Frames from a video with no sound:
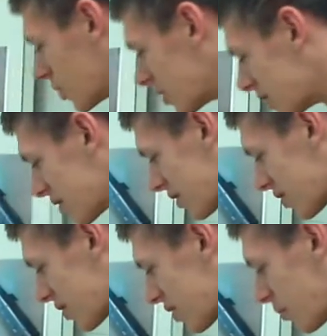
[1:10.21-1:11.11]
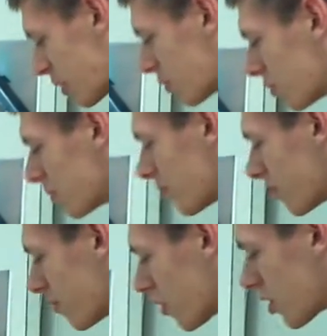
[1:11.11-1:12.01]
was the metal
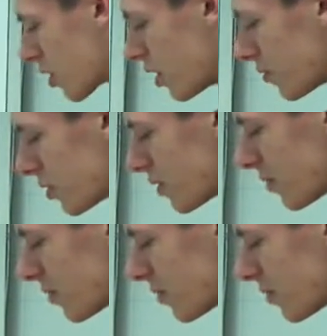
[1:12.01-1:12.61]
front cover.